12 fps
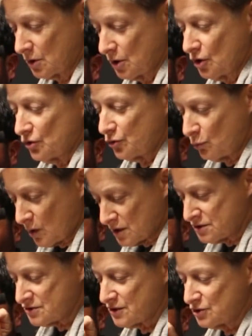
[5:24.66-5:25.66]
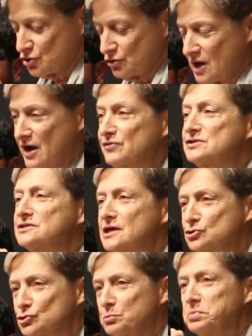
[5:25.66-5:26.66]
the ones that should have a
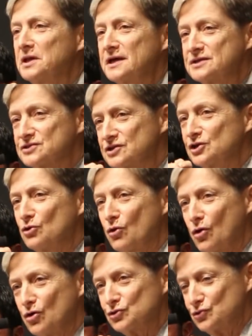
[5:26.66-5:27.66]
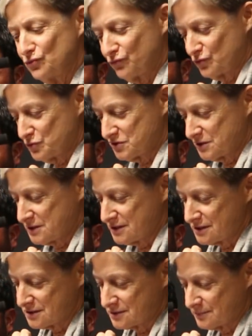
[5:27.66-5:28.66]
central place in all
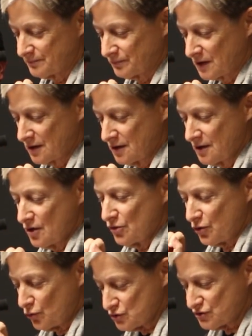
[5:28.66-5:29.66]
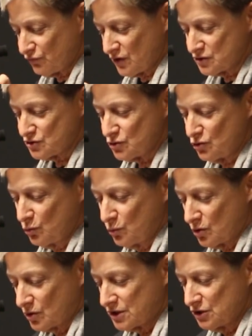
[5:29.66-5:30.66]
universities. Those of us who
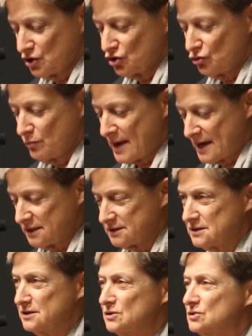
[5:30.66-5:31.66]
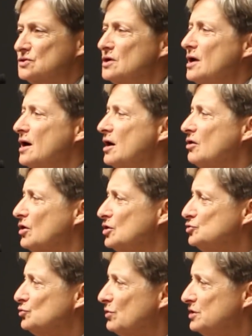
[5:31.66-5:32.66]
work in the humanities are
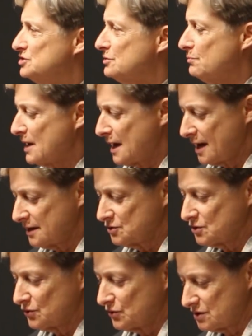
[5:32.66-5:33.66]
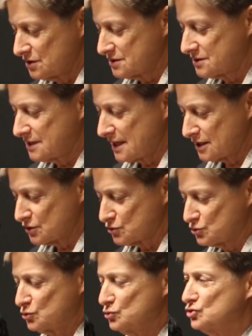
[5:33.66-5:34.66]
under a demand these days
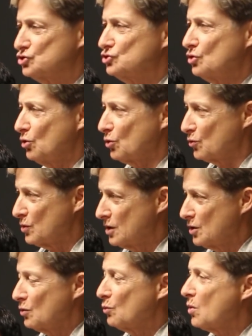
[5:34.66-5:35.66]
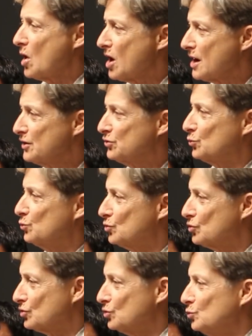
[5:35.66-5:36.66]
to show why the
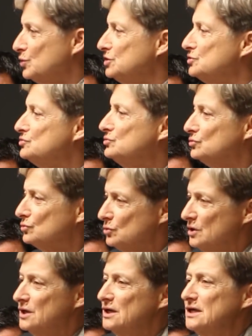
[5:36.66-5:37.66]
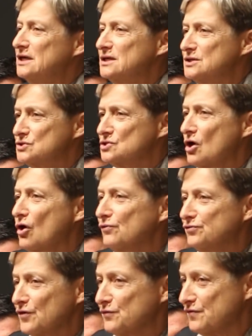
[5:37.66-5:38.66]
work we do is
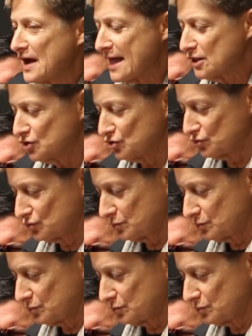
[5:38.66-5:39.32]
of value.